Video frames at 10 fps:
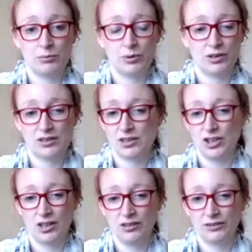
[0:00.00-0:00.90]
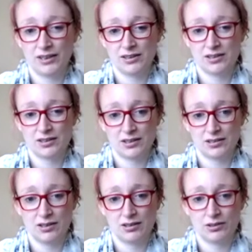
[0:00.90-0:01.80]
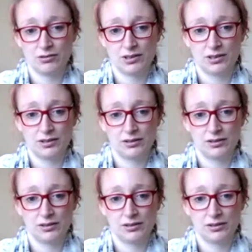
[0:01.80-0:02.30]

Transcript: But as a child, that's that's harder, isn't it?